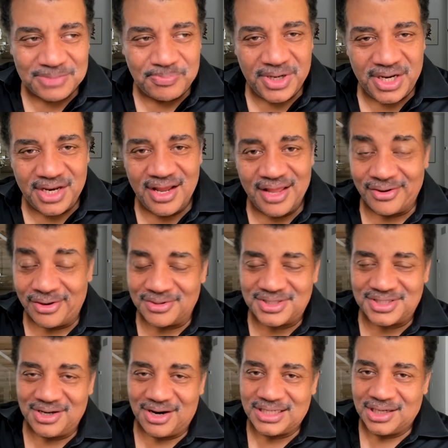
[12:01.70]
been another
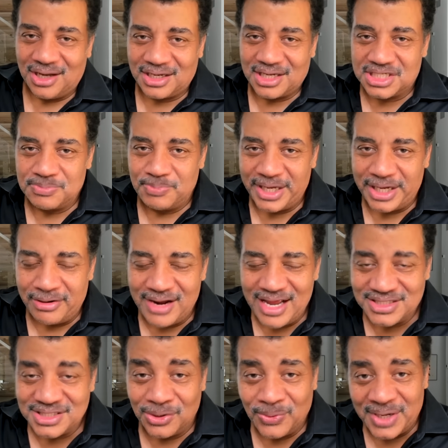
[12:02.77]
StarTalk Explainer.
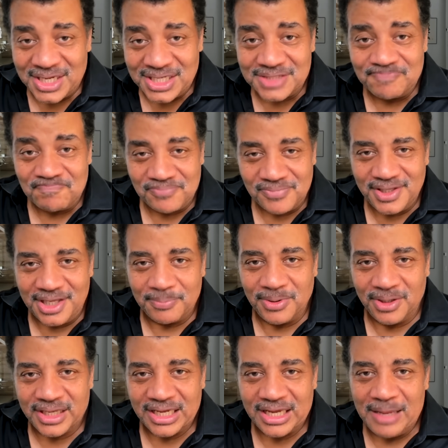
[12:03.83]
As always, keep
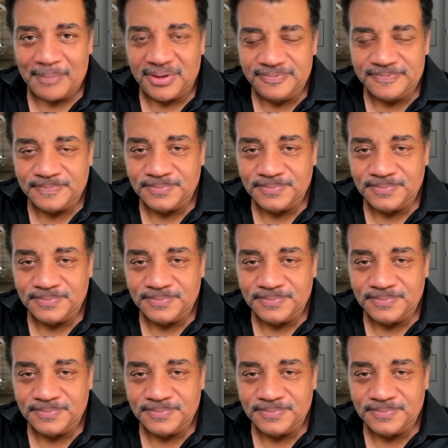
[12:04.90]
looking up.